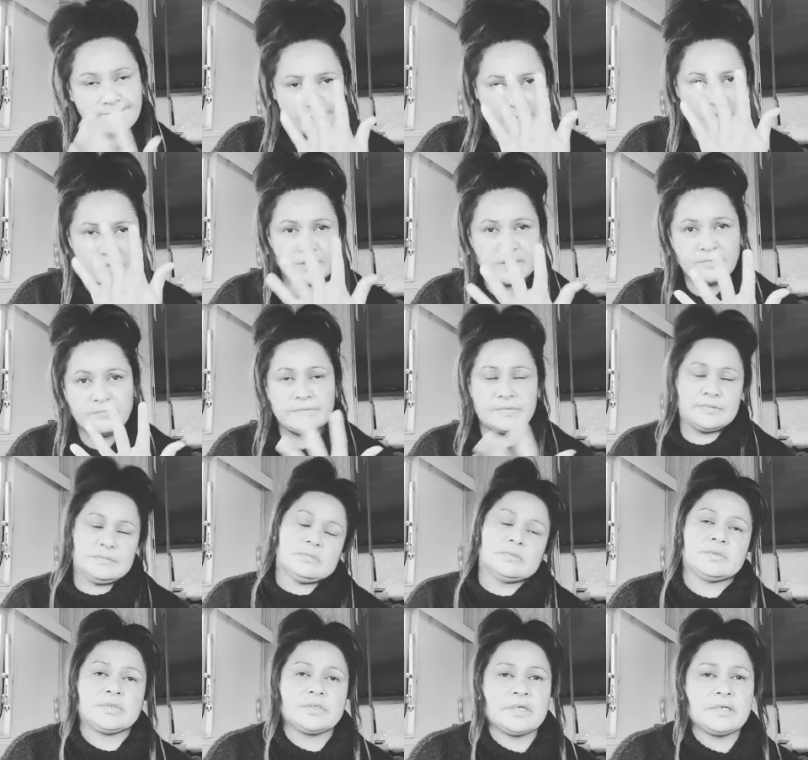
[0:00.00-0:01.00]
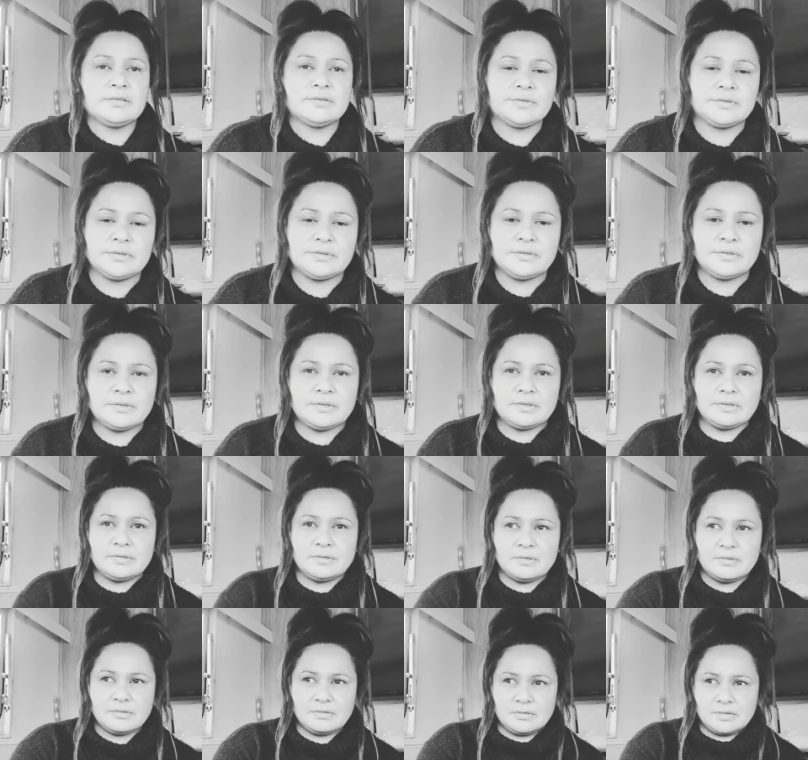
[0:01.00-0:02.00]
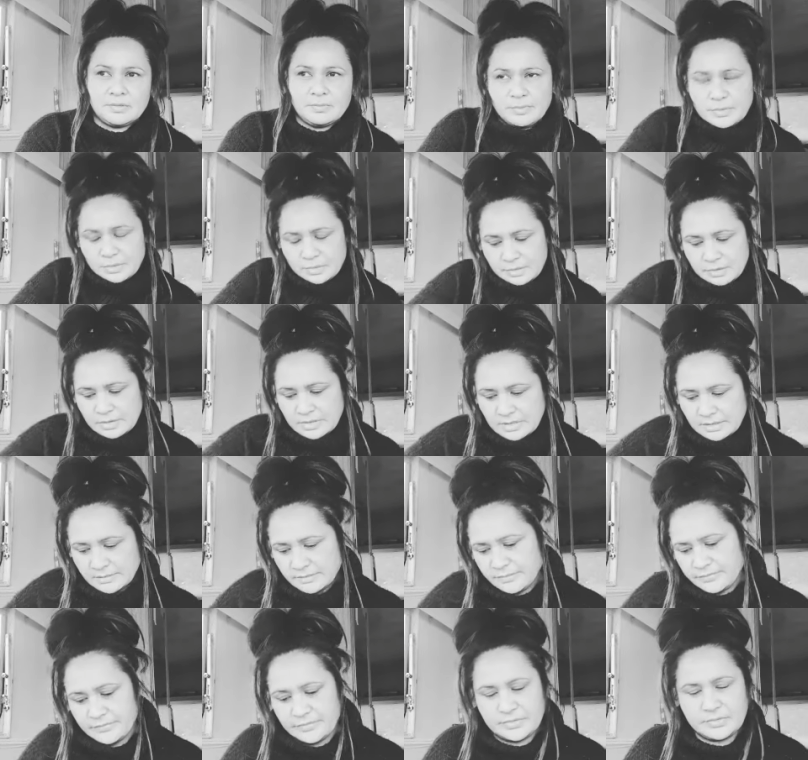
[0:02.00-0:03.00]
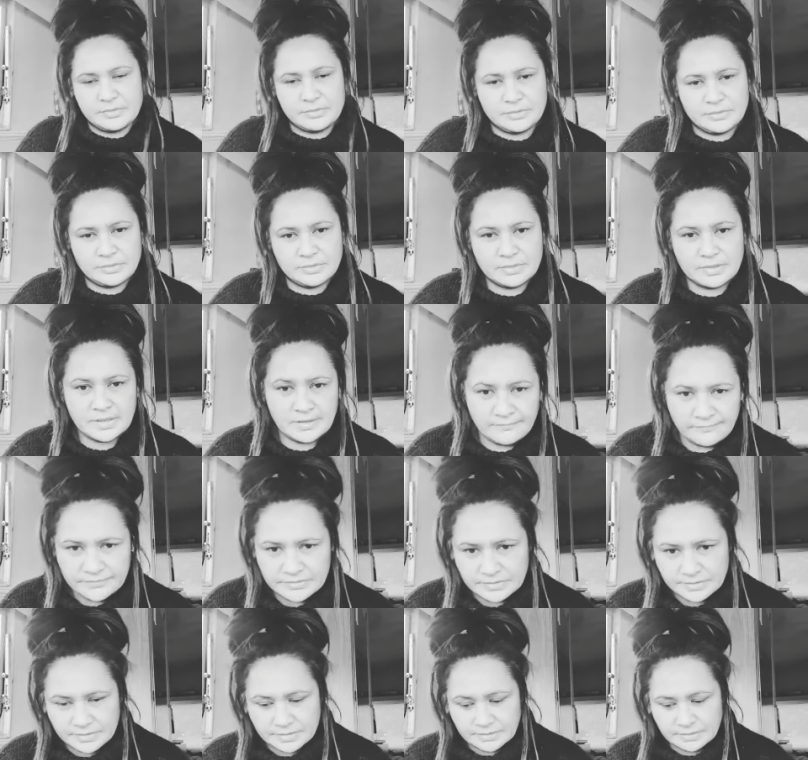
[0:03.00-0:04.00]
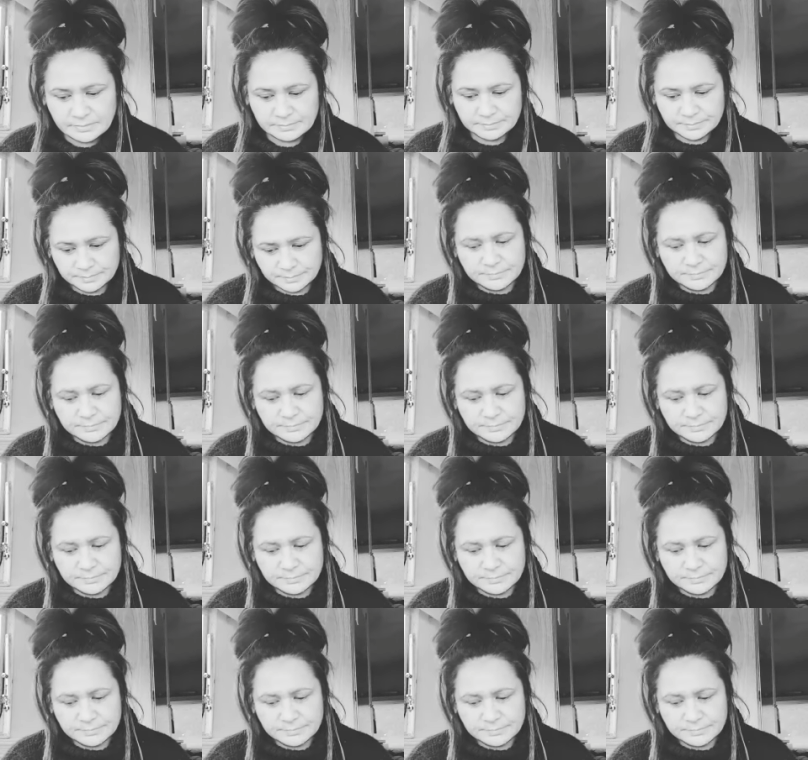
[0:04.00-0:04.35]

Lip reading: 5 challenges to pull you out of your comfort zone.